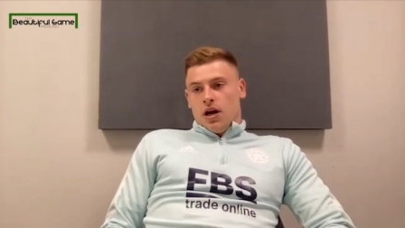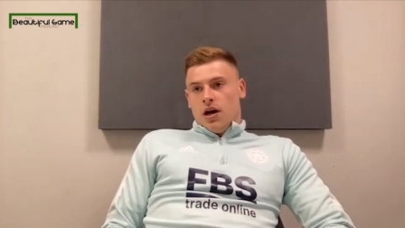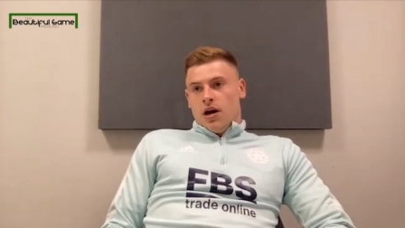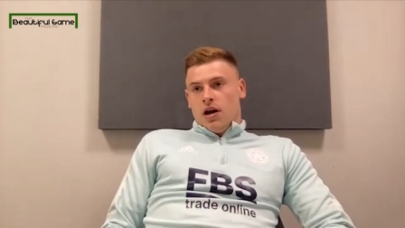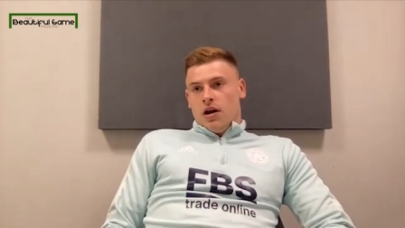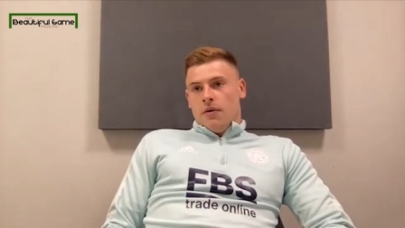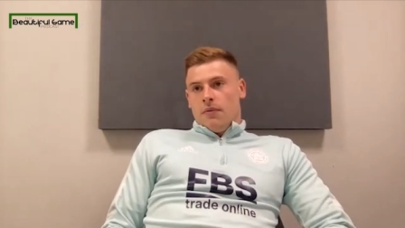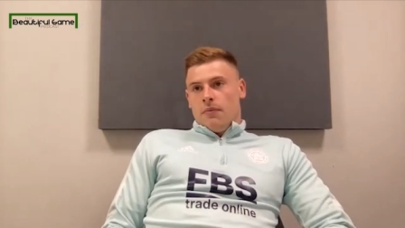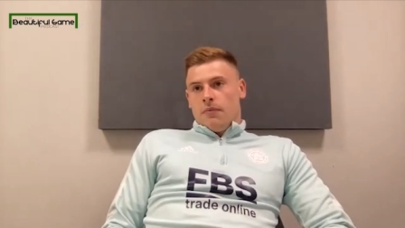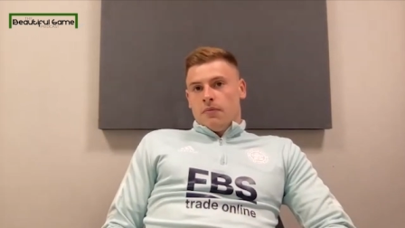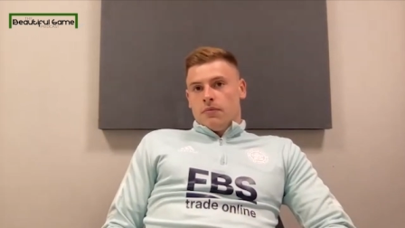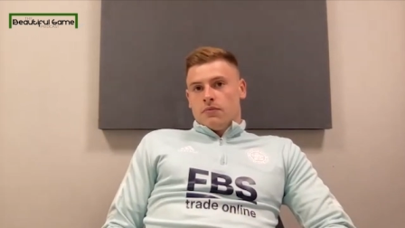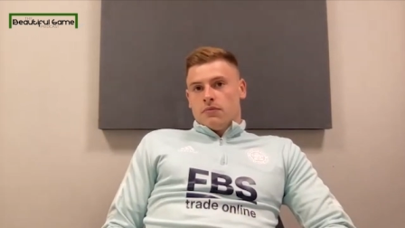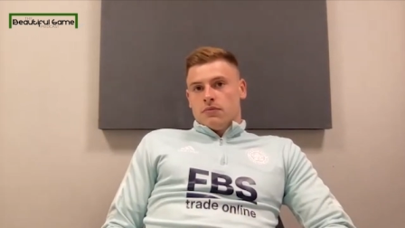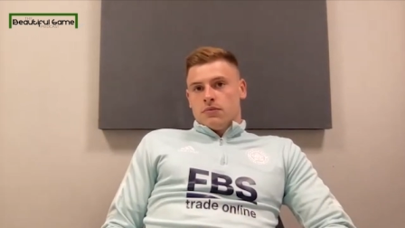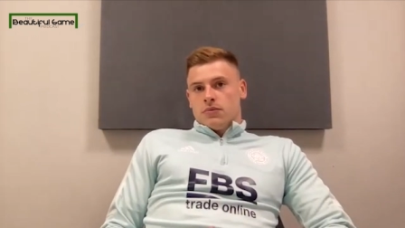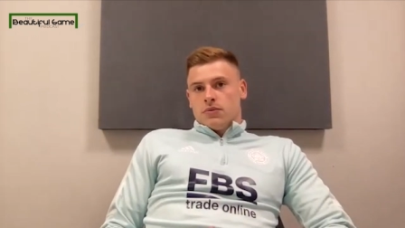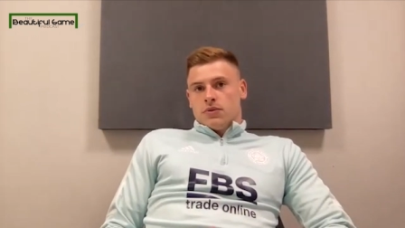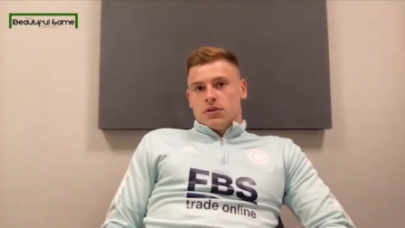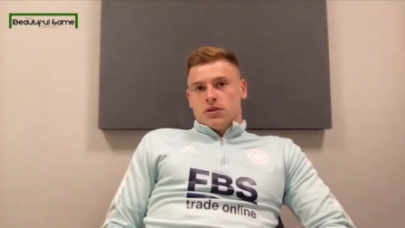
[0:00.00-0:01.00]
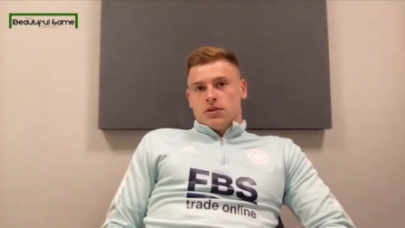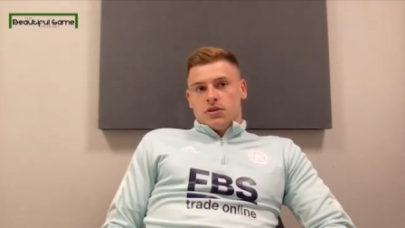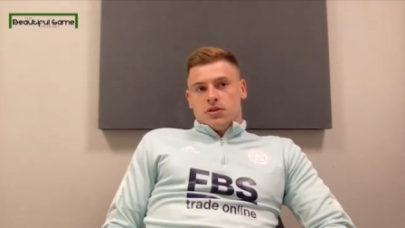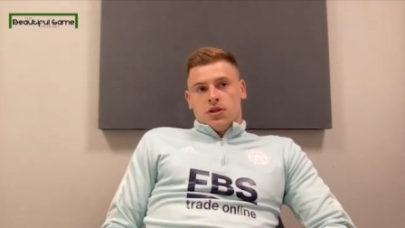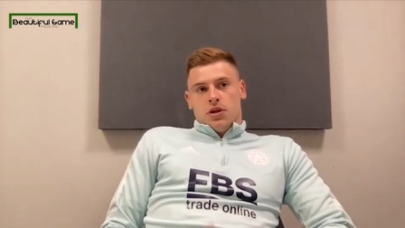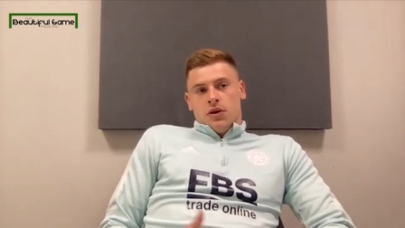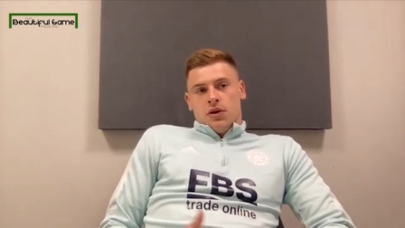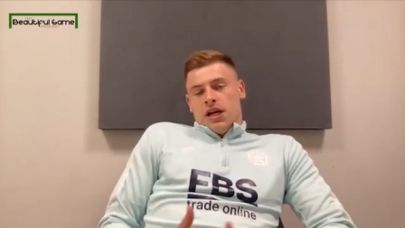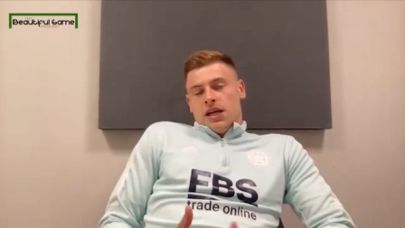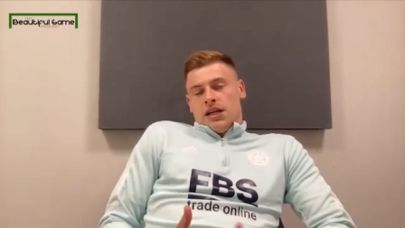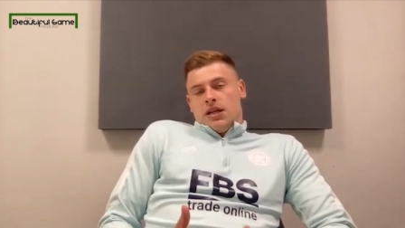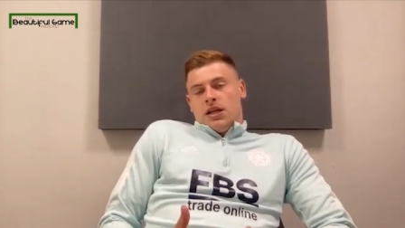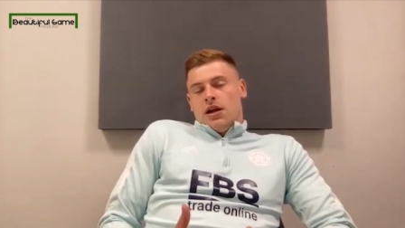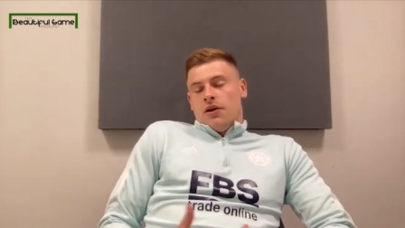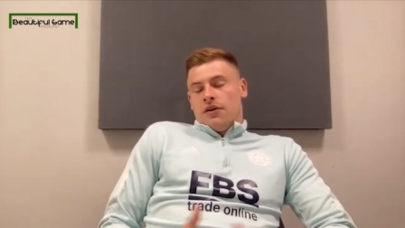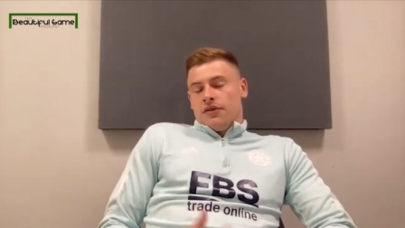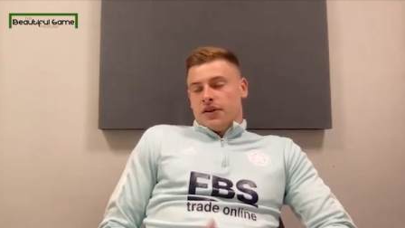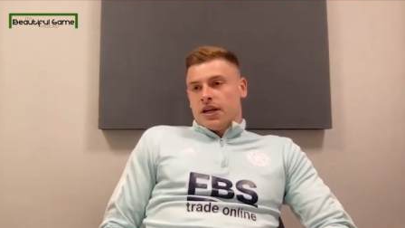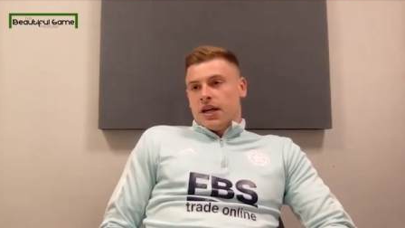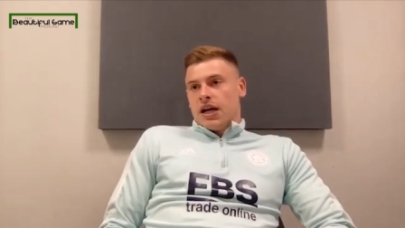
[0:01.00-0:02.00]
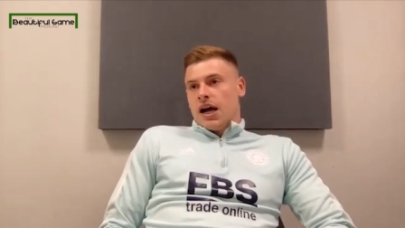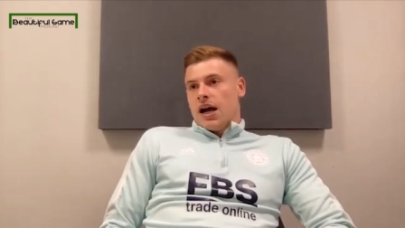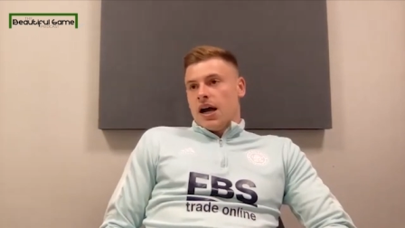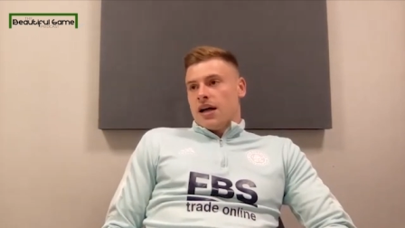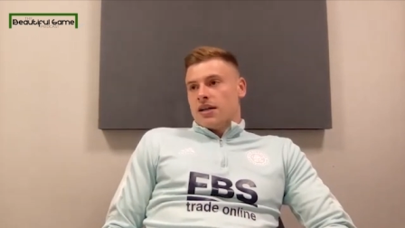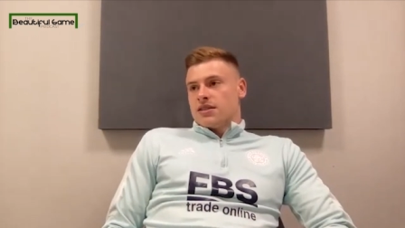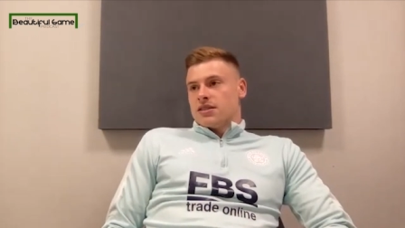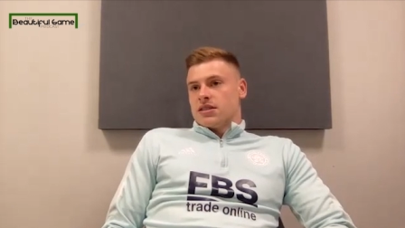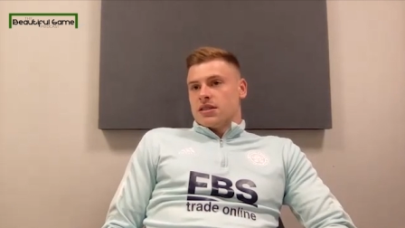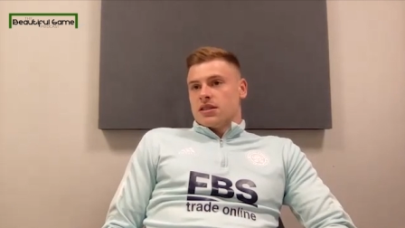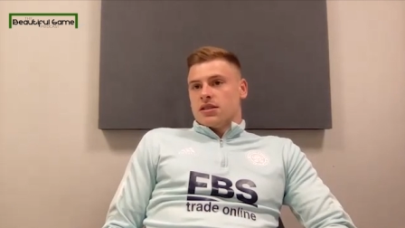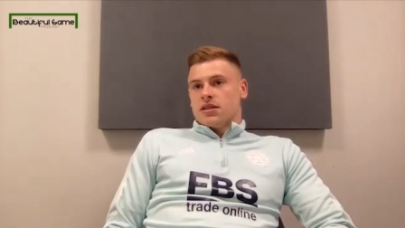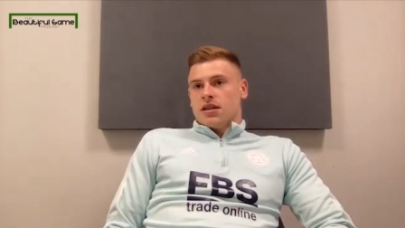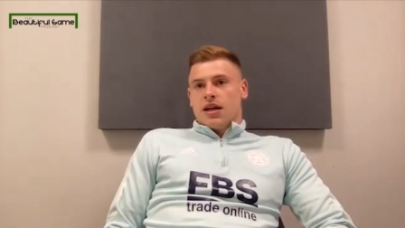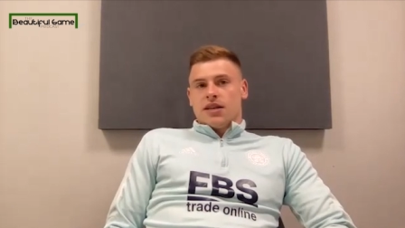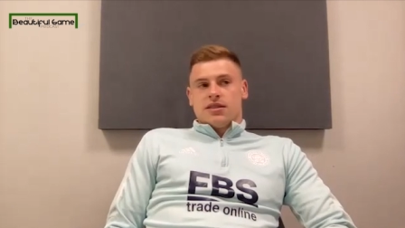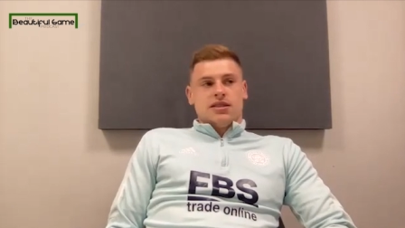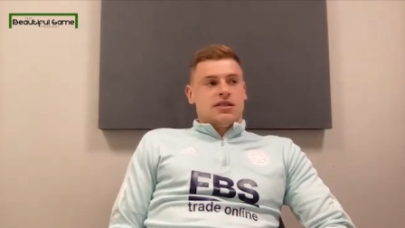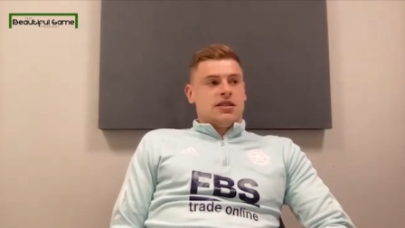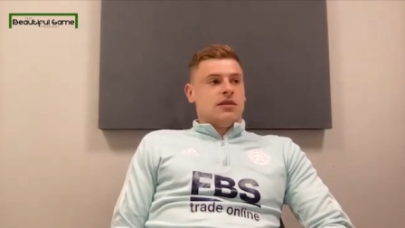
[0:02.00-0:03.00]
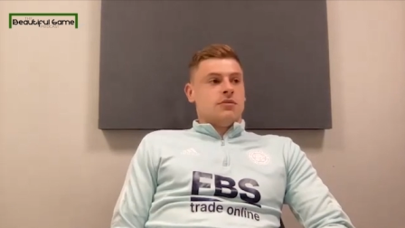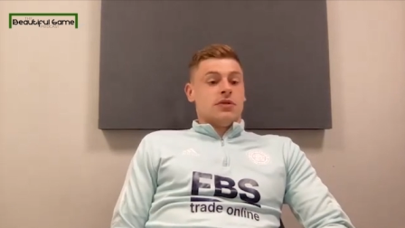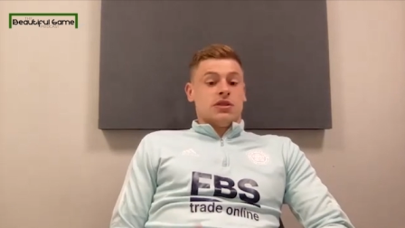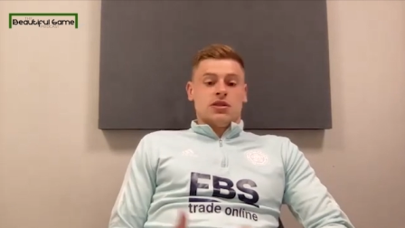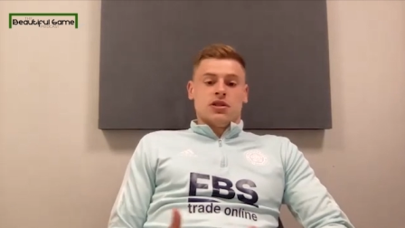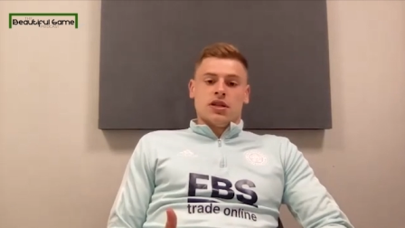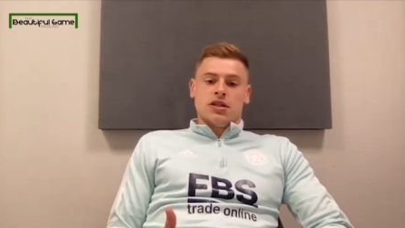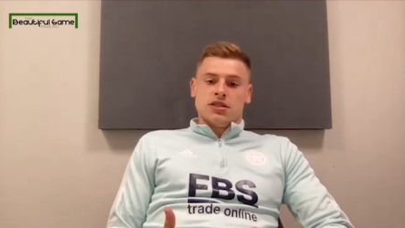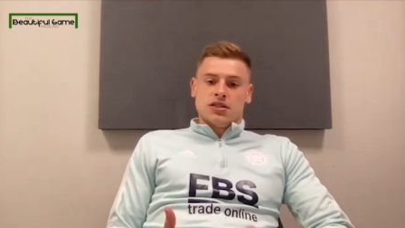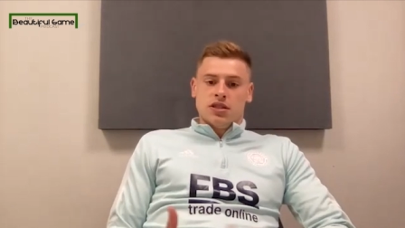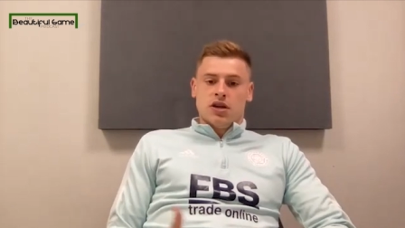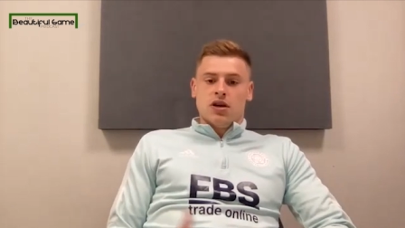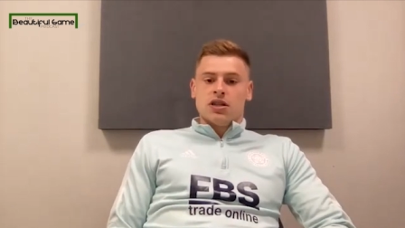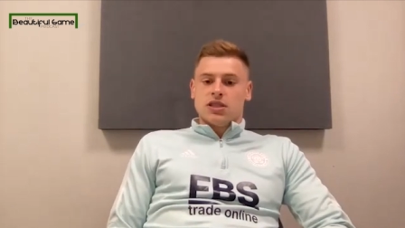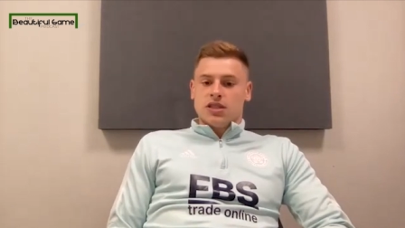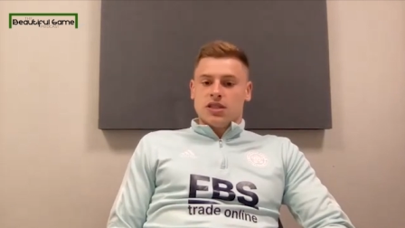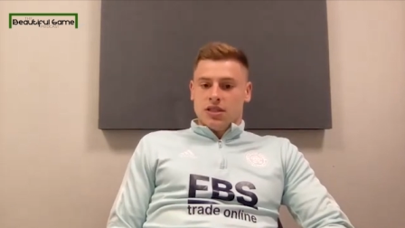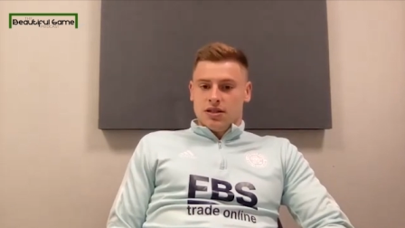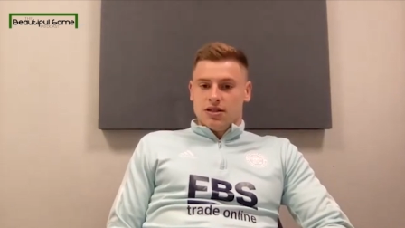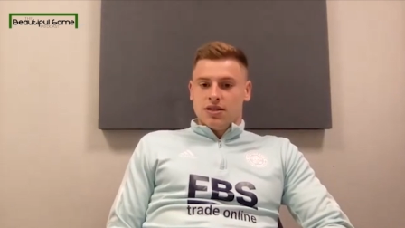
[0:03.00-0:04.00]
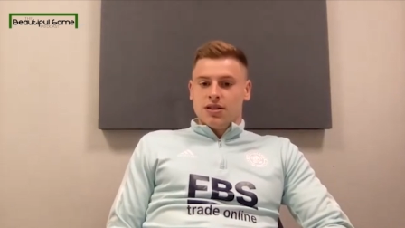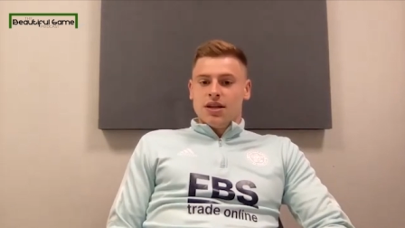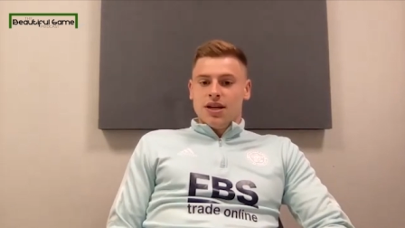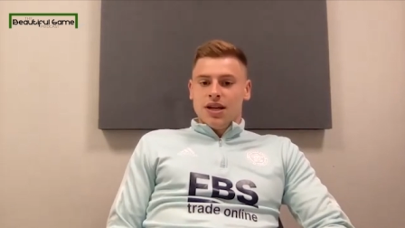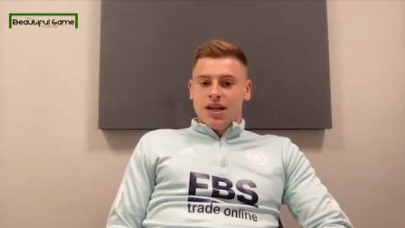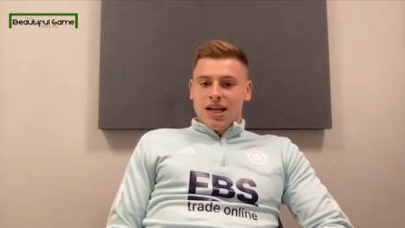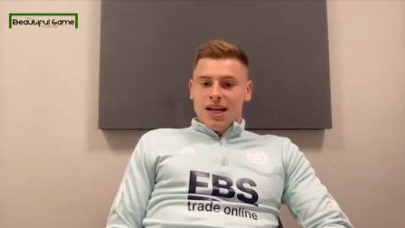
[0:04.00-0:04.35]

Um, so, you know, I think as a, as a team, it's, it's nice to,